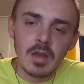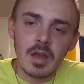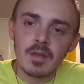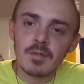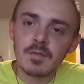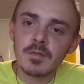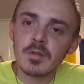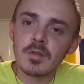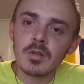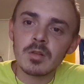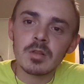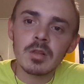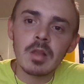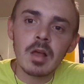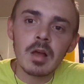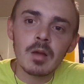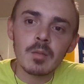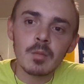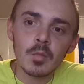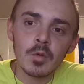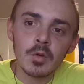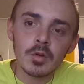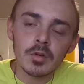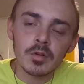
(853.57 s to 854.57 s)
I feel a
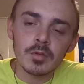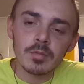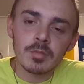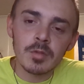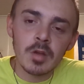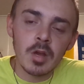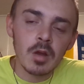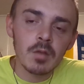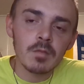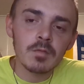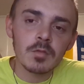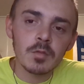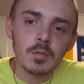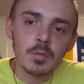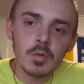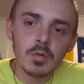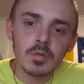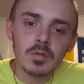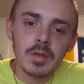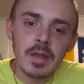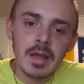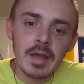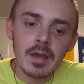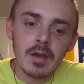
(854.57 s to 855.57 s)
lot more comfortable
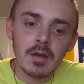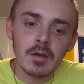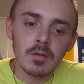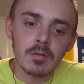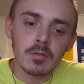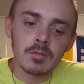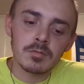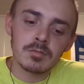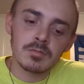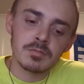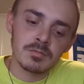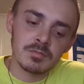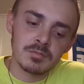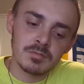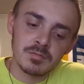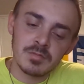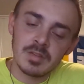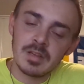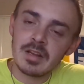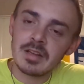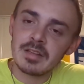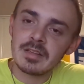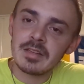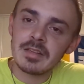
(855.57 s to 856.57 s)
now
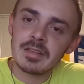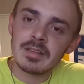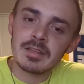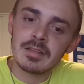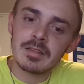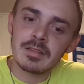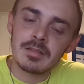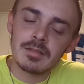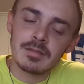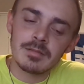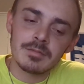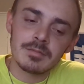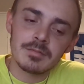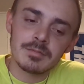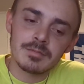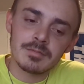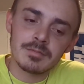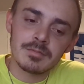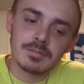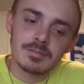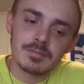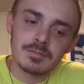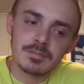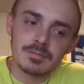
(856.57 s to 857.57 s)
than I did,
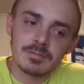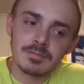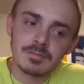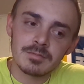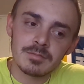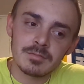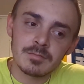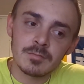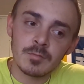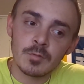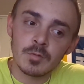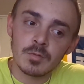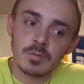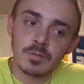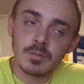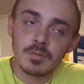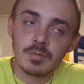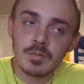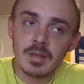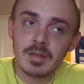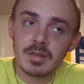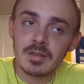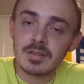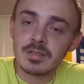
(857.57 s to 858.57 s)
well,
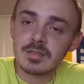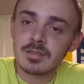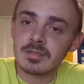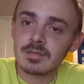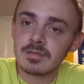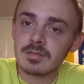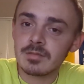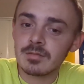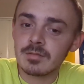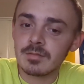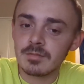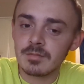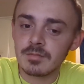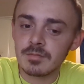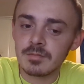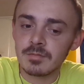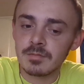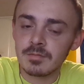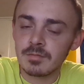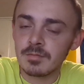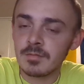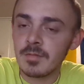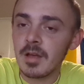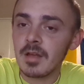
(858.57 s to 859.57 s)
at least
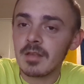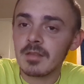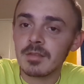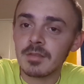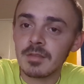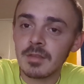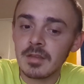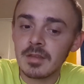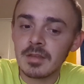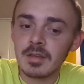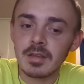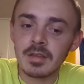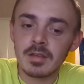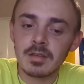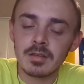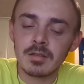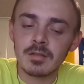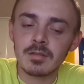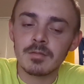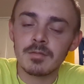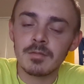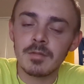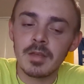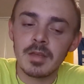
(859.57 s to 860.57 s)
not
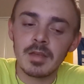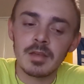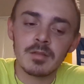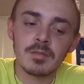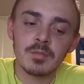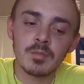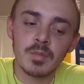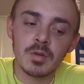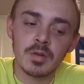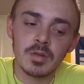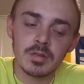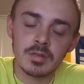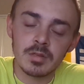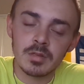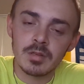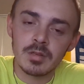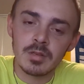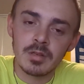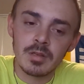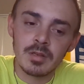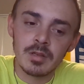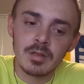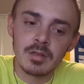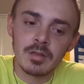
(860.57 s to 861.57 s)
thinking then, but
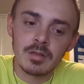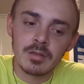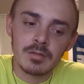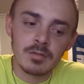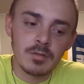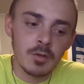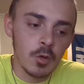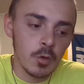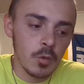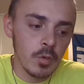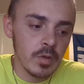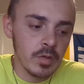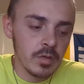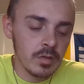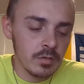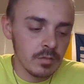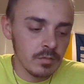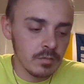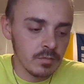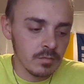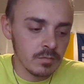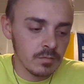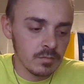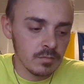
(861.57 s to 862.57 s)

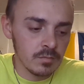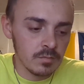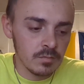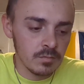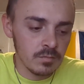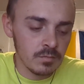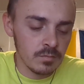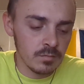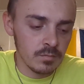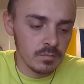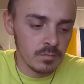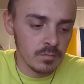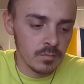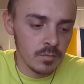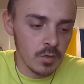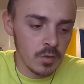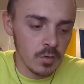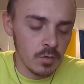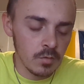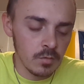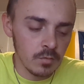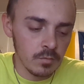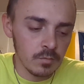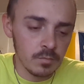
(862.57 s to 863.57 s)
knowing, you
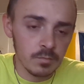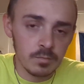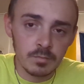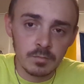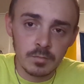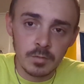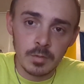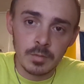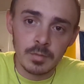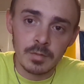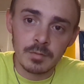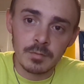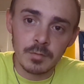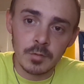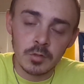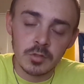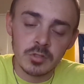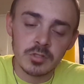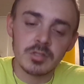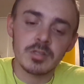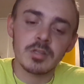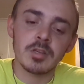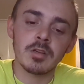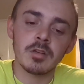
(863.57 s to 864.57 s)
know, from the
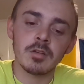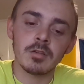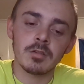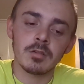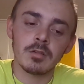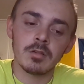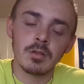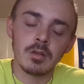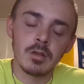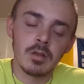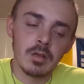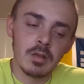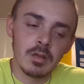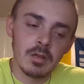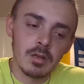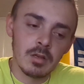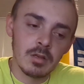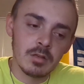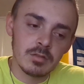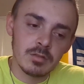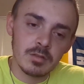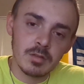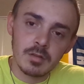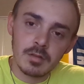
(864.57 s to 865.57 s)
first year
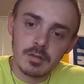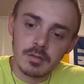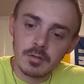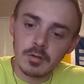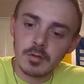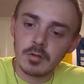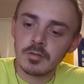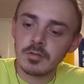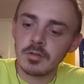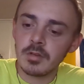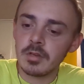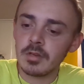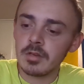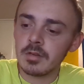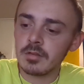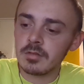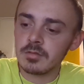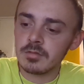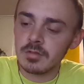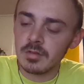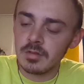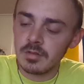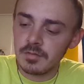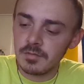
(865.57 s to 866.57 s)
to the third
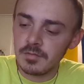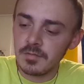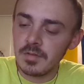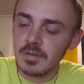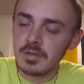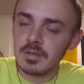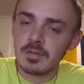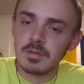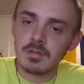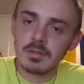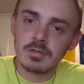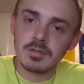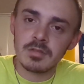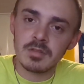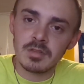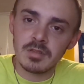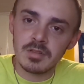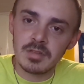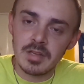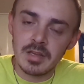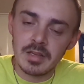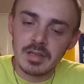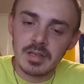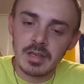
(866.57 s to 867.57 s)
year to the fifth to the
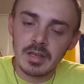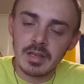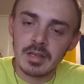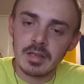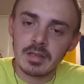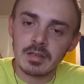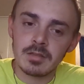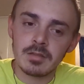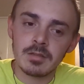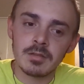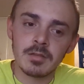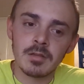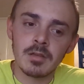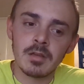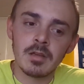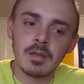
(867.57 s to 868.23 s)
decade,